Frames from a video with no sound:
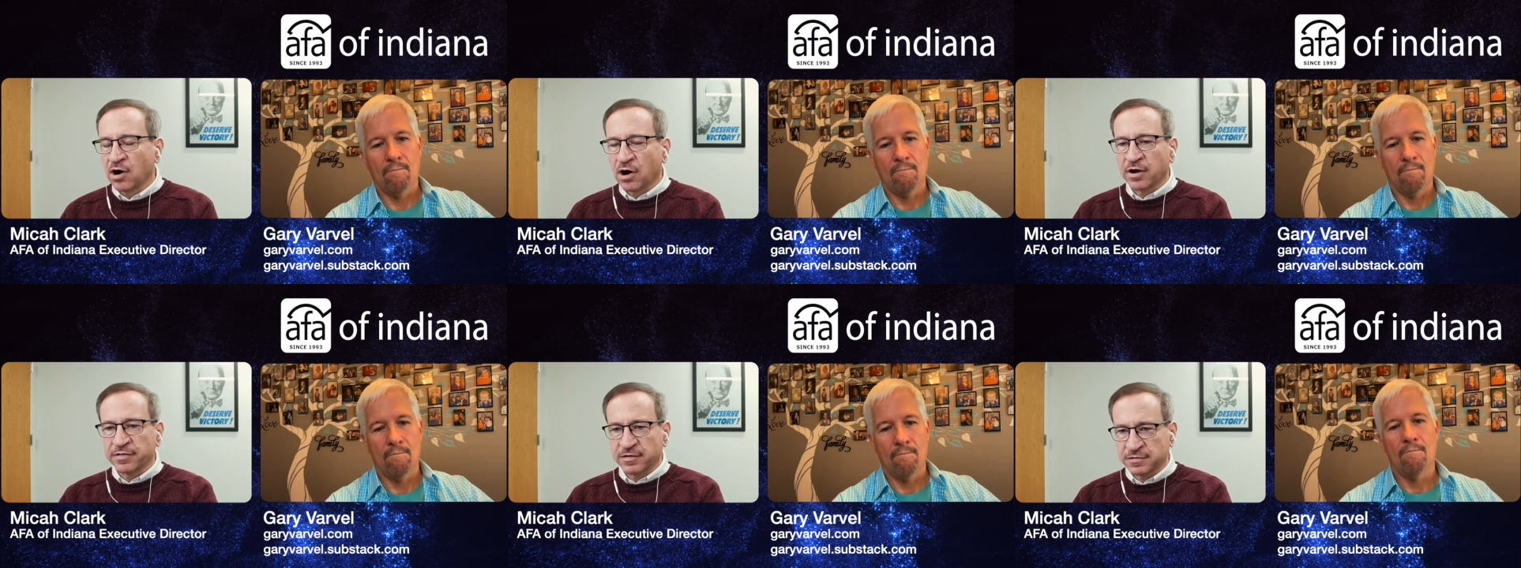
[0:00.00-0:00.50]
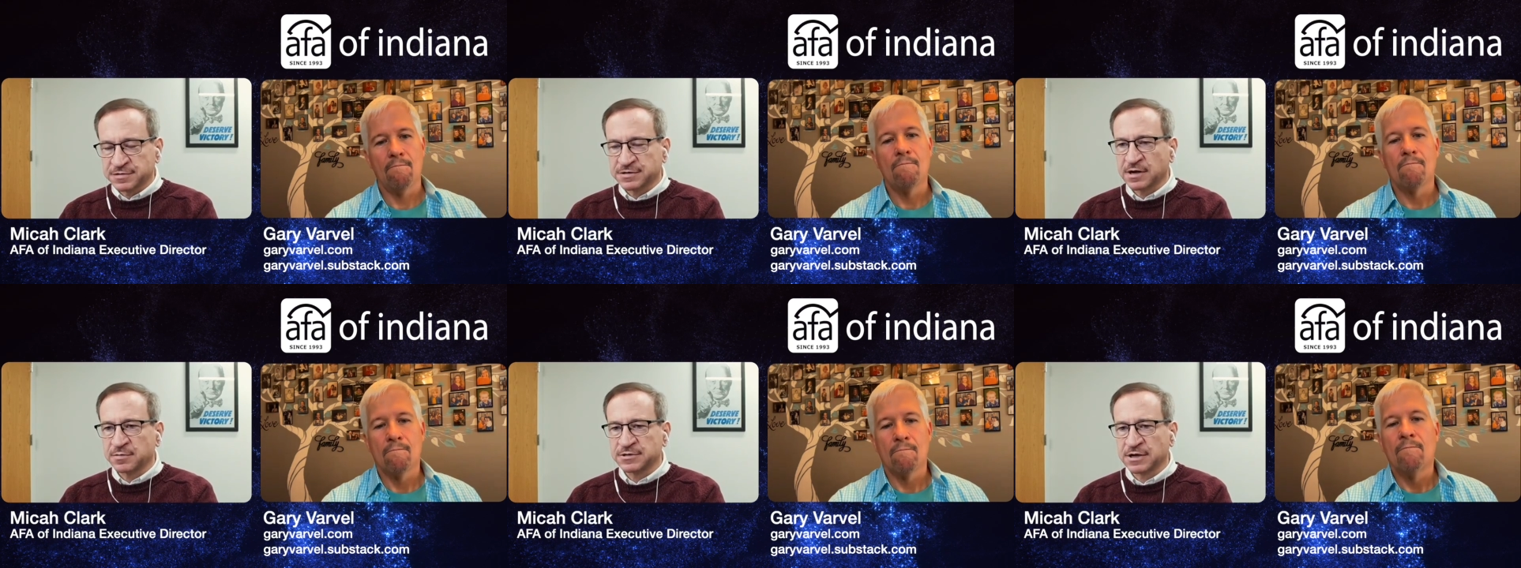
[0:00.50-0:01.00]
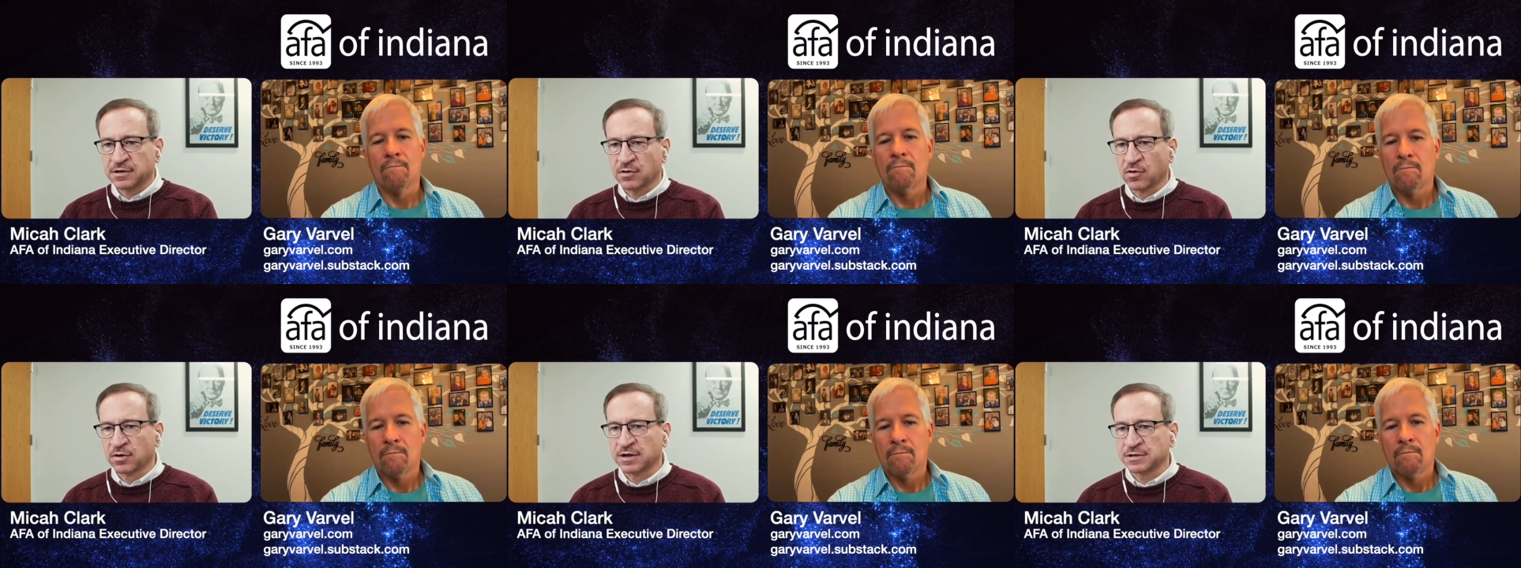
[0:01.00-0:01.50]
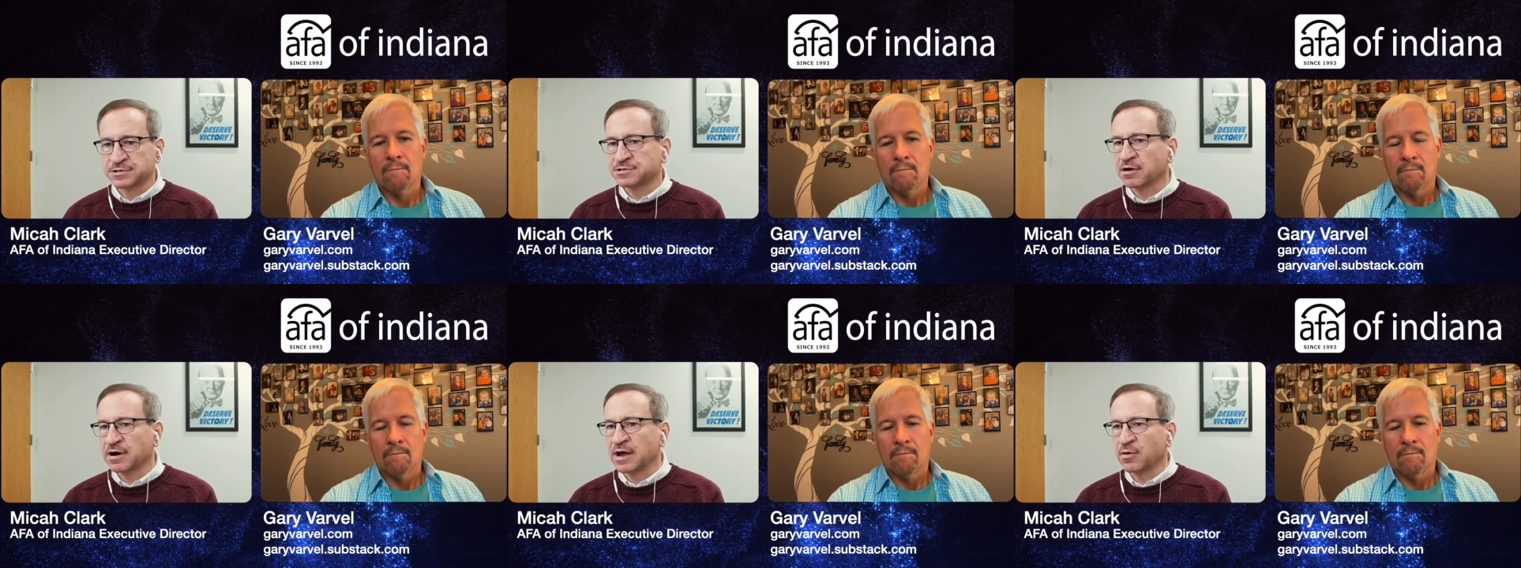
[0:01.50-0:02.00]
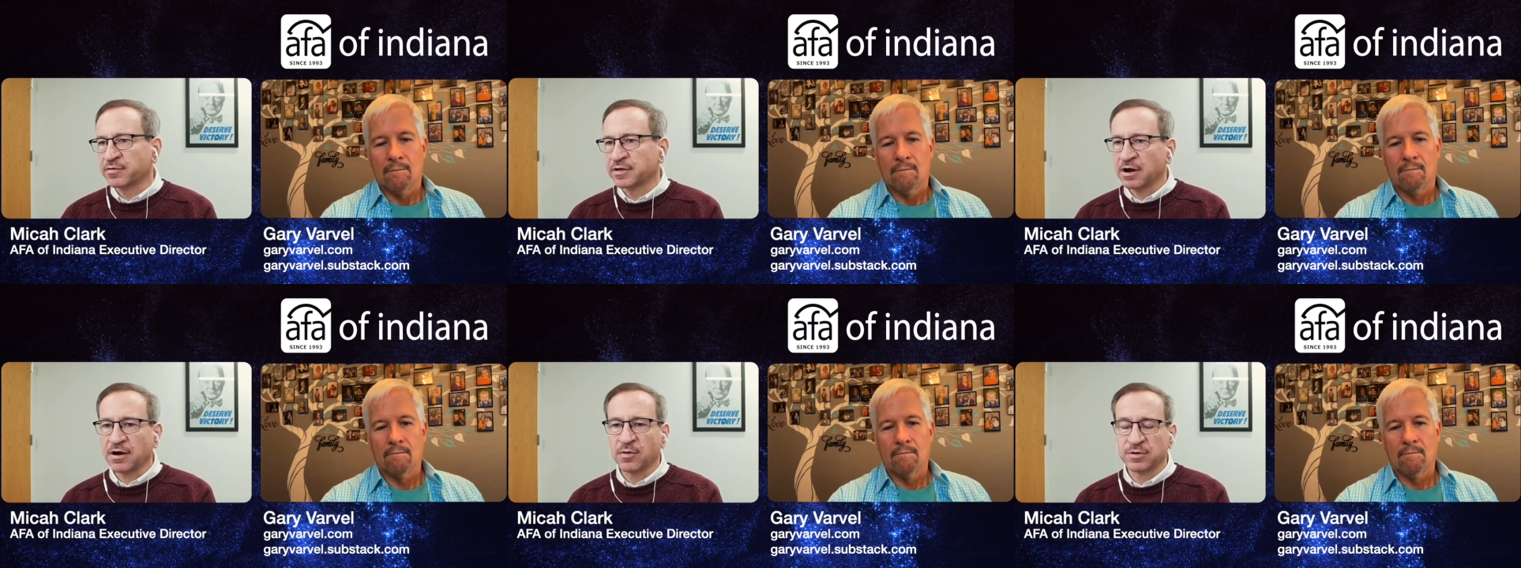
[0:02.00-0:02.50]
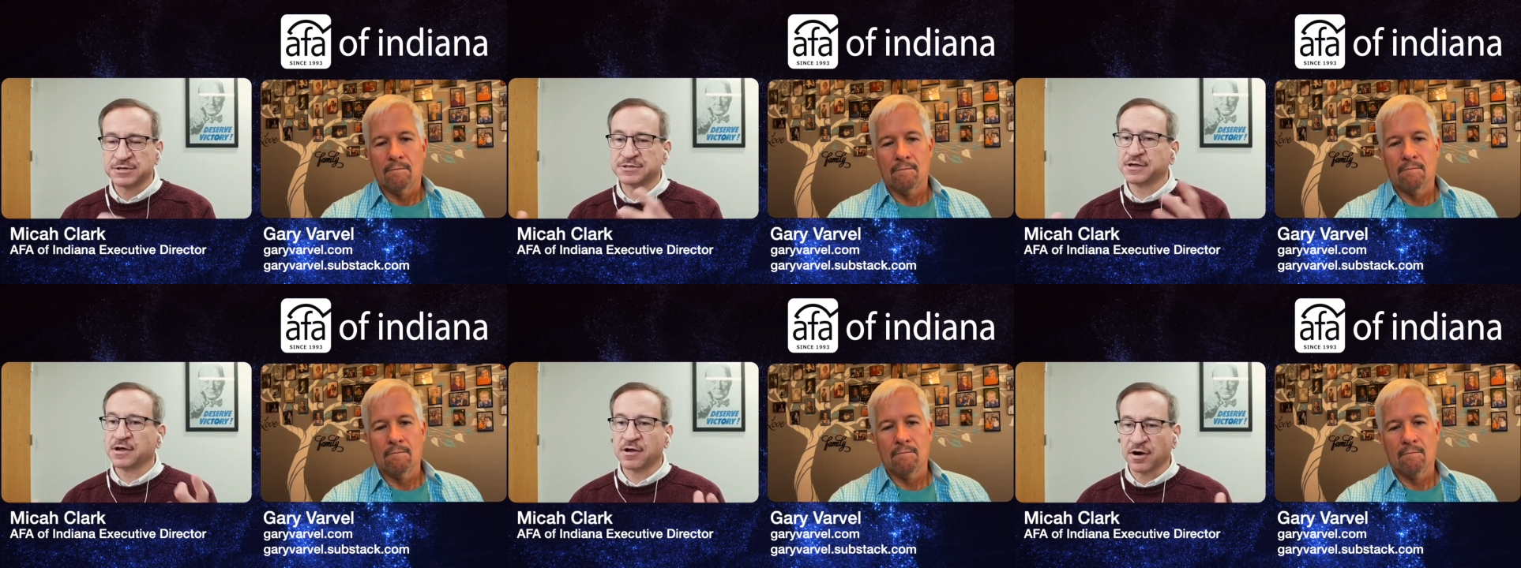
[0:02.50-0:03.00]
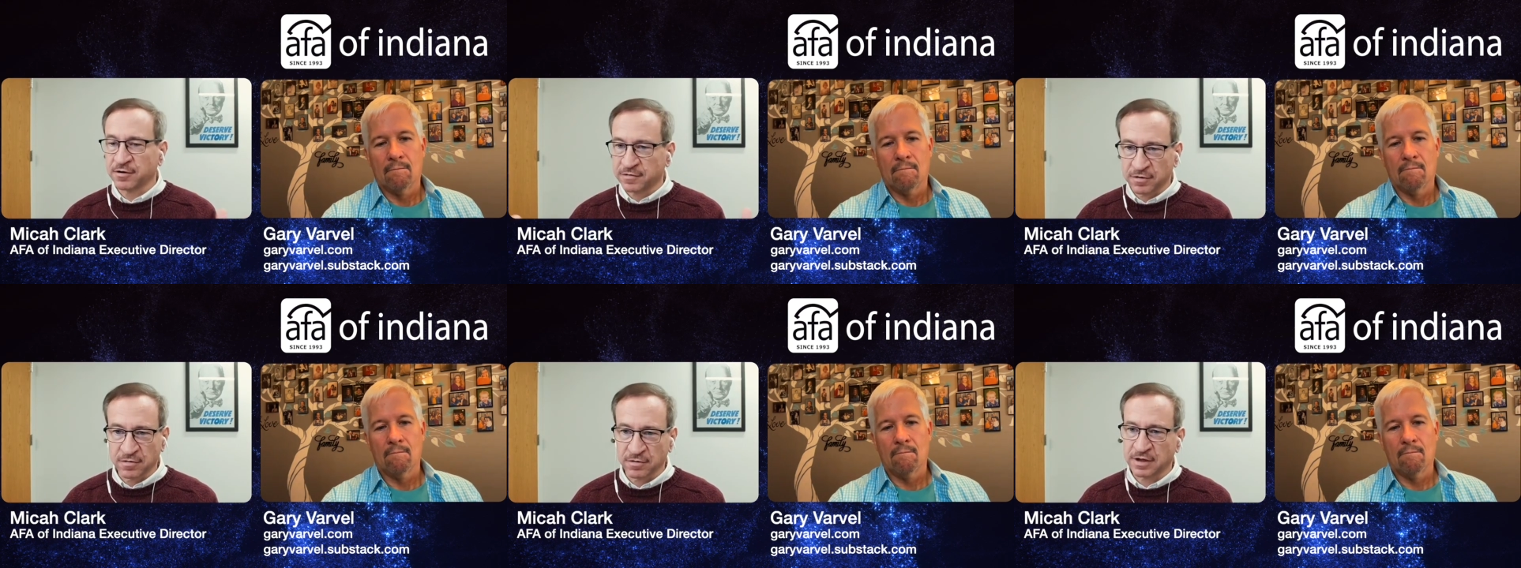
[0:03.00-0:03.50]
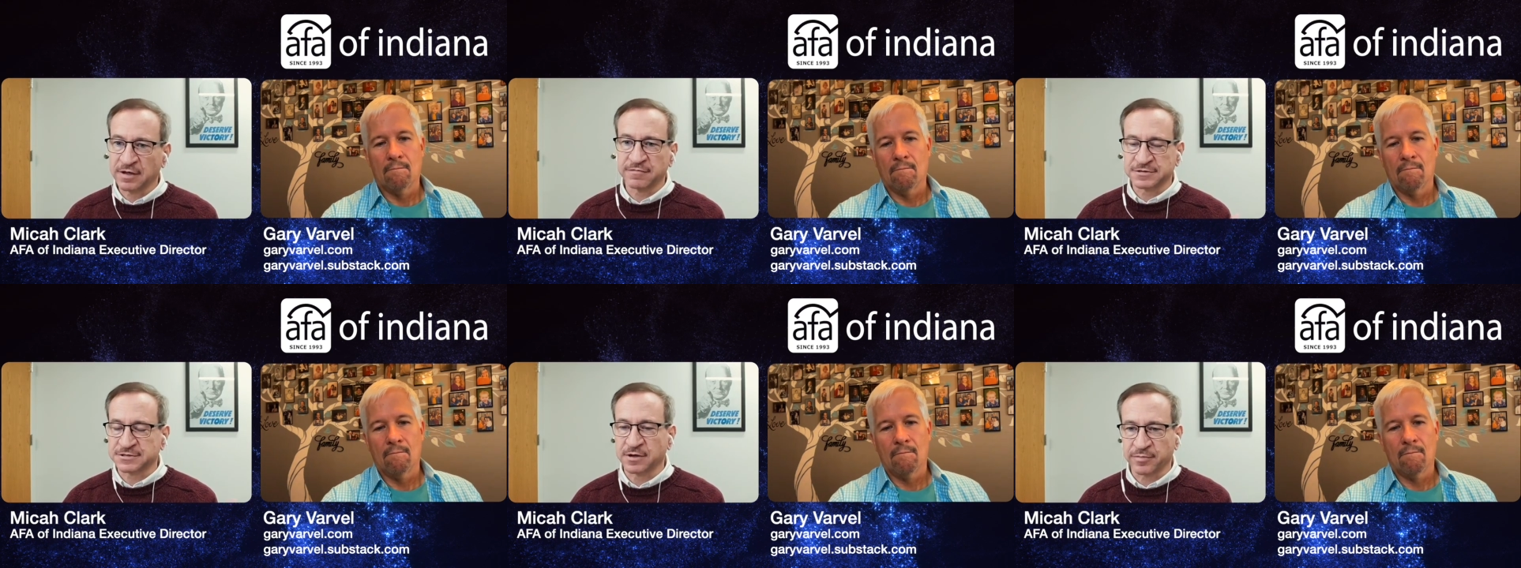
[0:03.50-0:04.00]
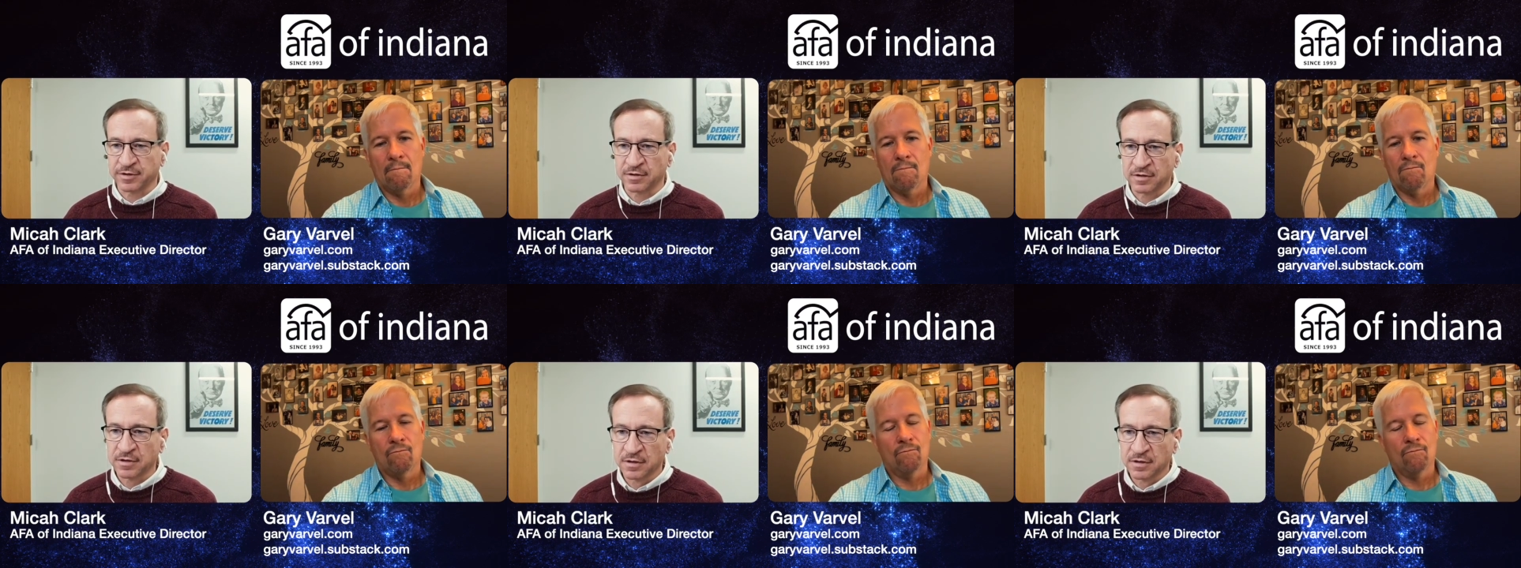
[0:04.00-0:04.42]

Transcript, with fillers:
Speaker 1: on this subject," or did it start out with Gary? We just need a cartoon. Give us something.